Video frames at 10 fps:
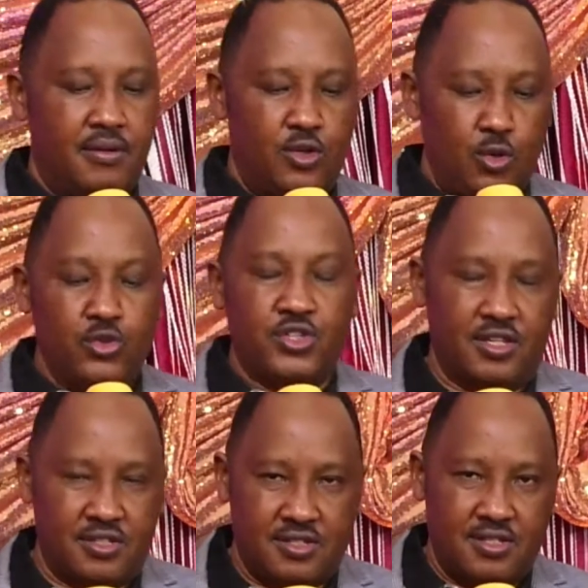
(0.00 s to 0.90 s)

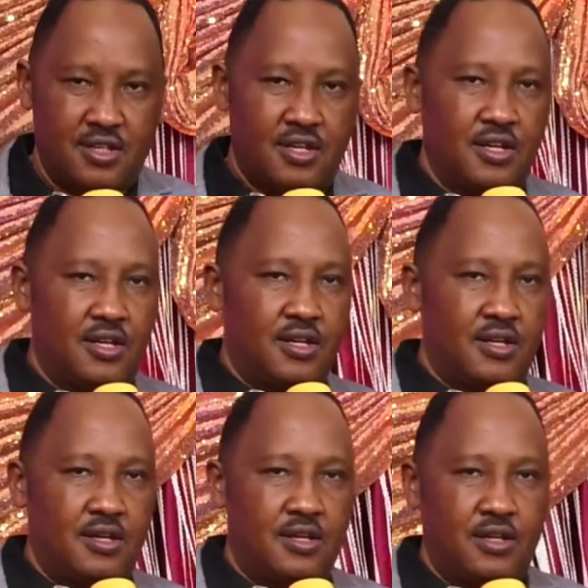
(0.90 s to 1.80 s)
uses
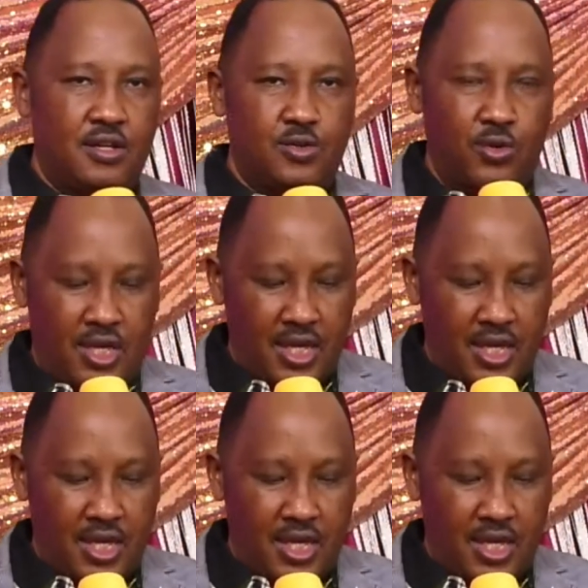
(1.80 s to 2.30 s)
to